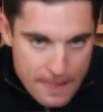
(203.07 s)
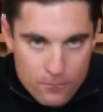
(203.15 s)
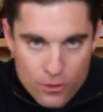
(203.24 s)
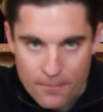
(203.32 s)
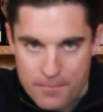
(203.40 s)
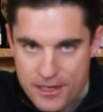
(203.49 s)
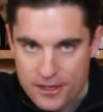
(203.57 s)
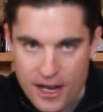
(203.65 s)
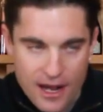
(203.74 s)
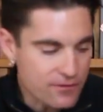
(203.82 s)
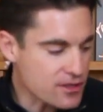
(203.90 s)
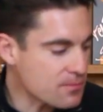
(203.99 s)
what a pity to
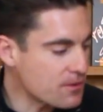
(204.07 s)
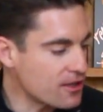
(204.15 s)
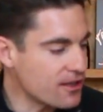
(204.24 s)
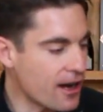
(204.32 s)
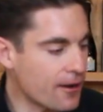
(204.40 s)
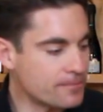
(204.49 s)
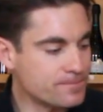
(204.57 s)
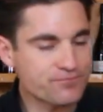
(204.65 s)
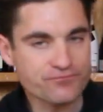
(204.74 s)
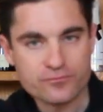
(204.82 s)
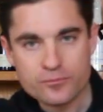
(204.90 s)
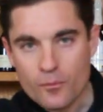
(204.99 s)
have to spit it out
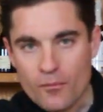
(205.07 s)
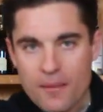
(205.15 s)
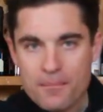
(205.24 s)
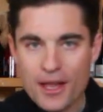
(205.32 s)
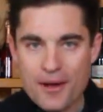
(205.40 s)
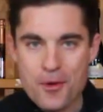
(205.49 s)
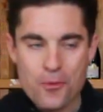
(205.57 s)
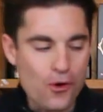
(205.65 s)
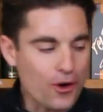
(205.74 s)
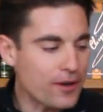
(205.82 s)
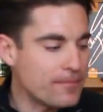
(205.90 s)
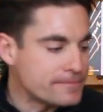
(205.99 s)
when I'm at
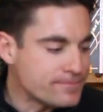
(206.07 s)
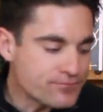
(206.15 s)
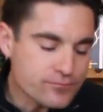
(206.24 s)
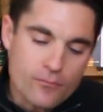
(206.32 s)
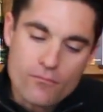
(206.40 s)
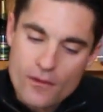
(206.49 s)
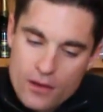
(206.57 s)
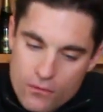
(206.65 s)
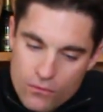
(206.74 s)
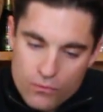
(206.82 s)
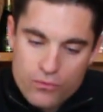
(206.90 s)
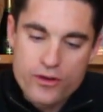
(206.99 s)
work.
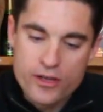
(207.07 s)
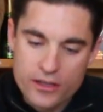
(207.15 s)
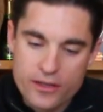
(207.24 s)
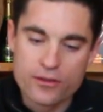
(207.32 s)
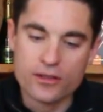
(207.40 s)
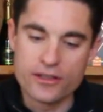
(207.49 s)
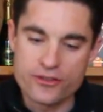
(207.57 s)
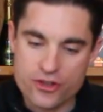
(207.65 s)
Really, really